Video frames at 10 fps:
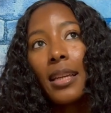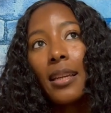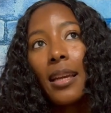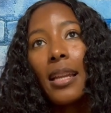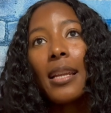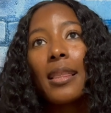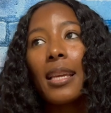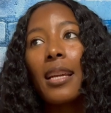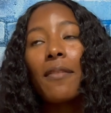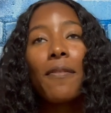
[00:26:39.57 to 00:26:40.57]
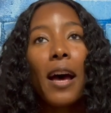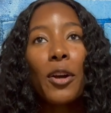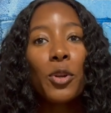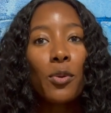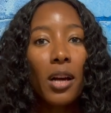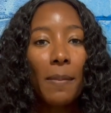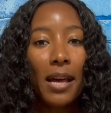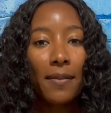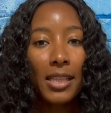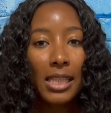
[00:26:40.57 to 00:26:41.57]
anything of value come out
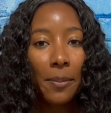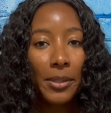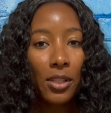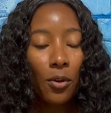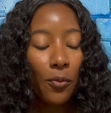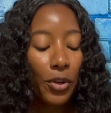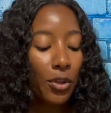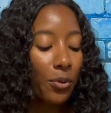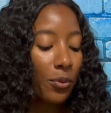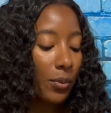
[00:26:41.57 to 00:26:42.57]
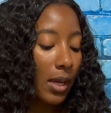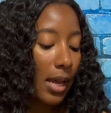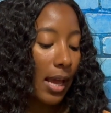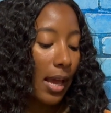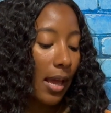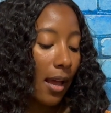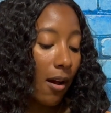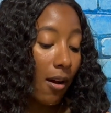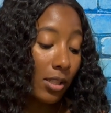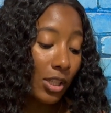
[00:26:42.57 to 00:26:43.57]
of this episode for you.
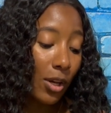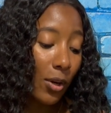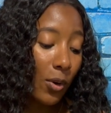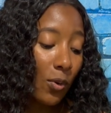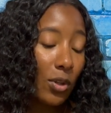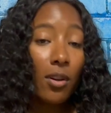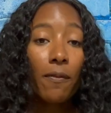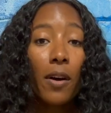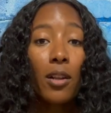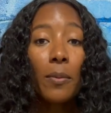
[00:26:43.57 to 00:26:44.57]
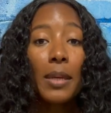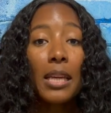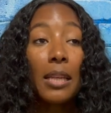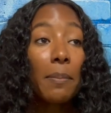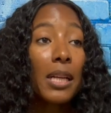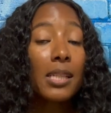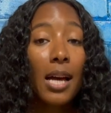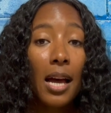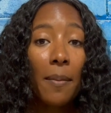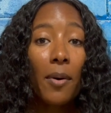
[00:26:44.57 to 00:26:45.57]
Also, you can follow me in the
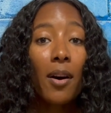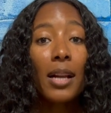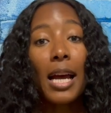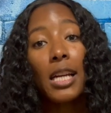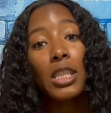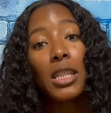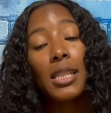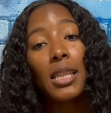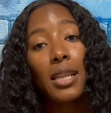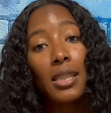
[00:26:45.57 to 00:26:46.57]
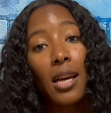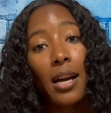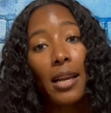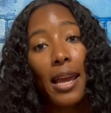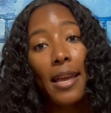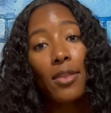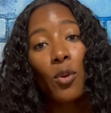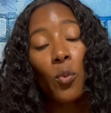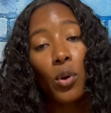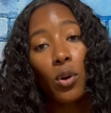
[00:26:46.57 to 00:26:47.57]
meantime on IG and TikTok at The
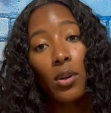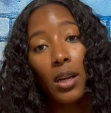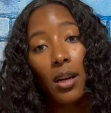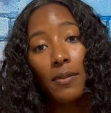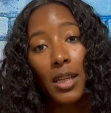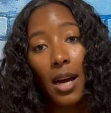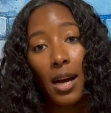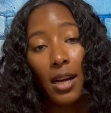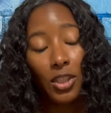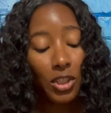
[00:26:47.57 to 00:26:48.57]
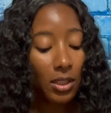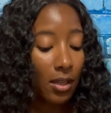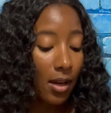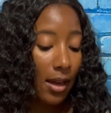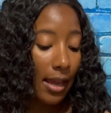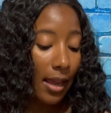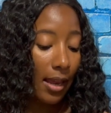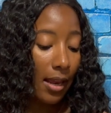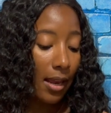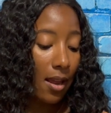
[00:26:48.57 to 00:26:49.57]
World of Taj,
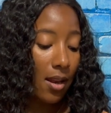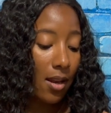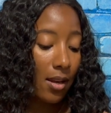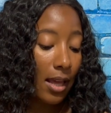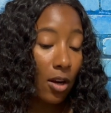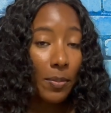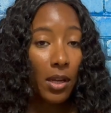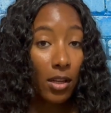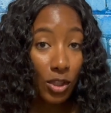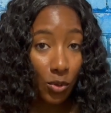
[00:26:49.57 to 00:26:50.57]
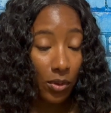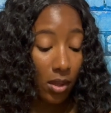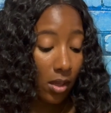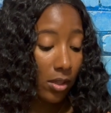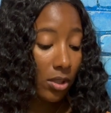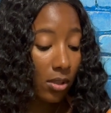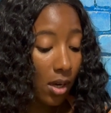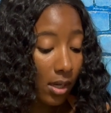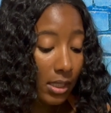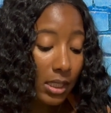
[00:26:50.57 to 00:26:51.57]
and that'll be on the screen there so
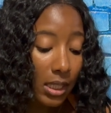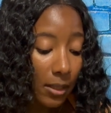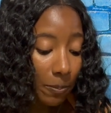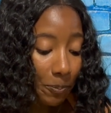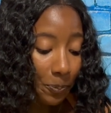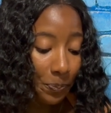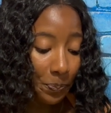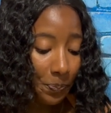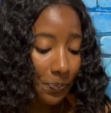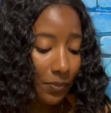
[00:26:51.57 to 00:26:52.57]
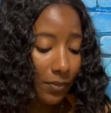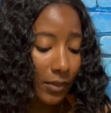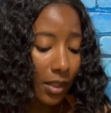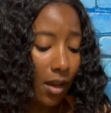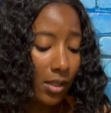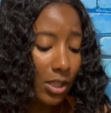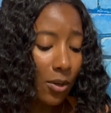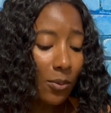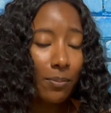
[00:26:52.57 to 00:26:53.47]
y'all can see. Also,